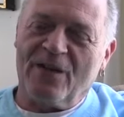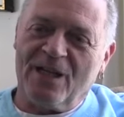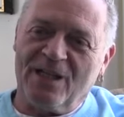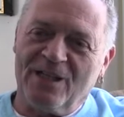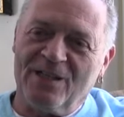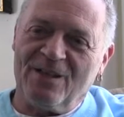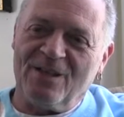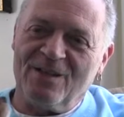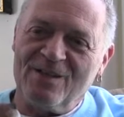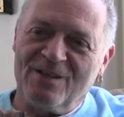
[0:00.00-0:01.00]
then in,
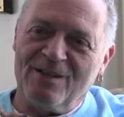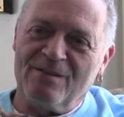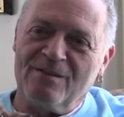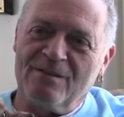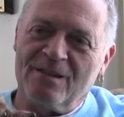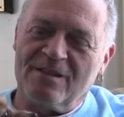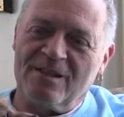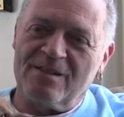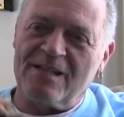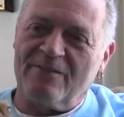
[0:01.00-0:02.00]
let's
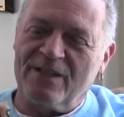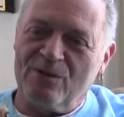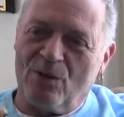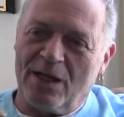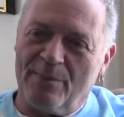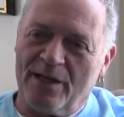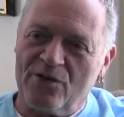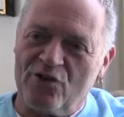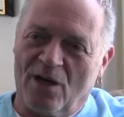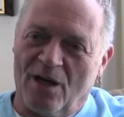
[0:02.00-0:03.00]
see, 71 I
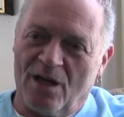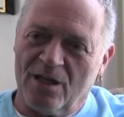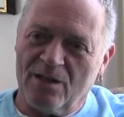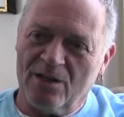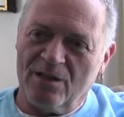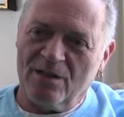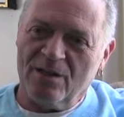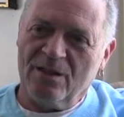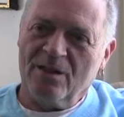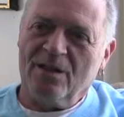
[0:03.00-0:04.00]
met John,
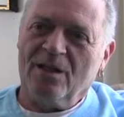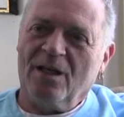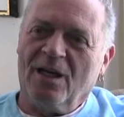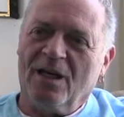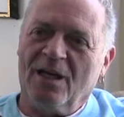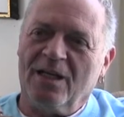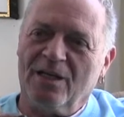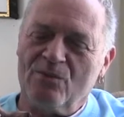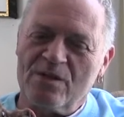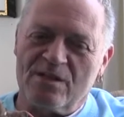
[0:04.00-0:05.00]
and
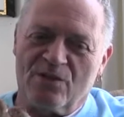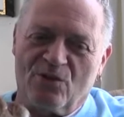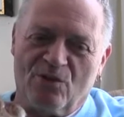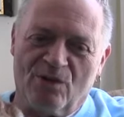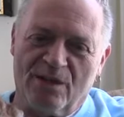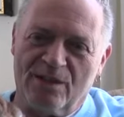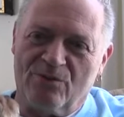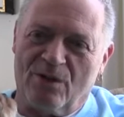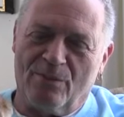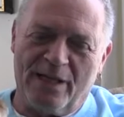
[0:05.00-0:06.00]
it was a torrid
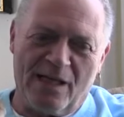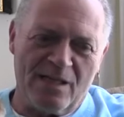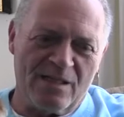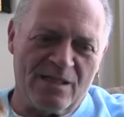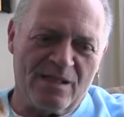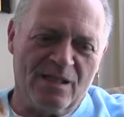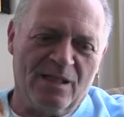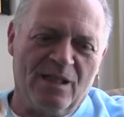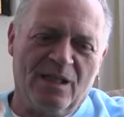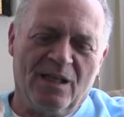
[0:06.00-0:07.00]
romance,
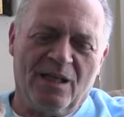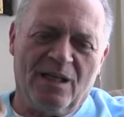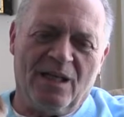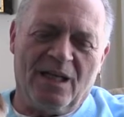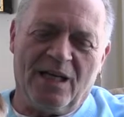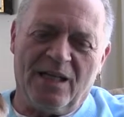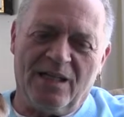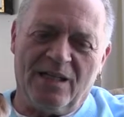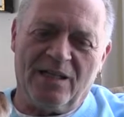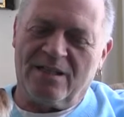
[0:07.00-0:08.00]
and
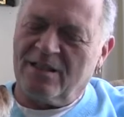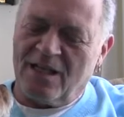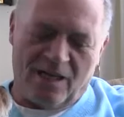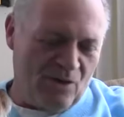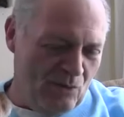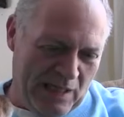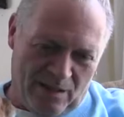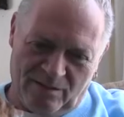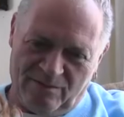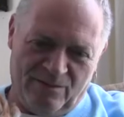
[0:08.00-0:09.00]
it, it did not go
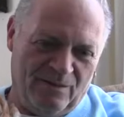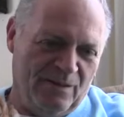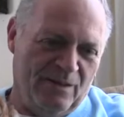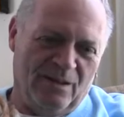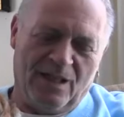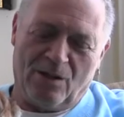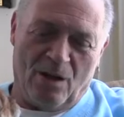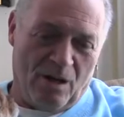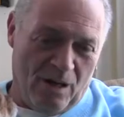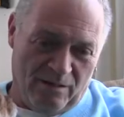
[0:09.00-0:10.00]
well at
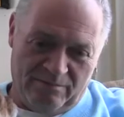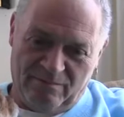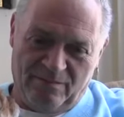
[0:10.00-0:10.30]
all.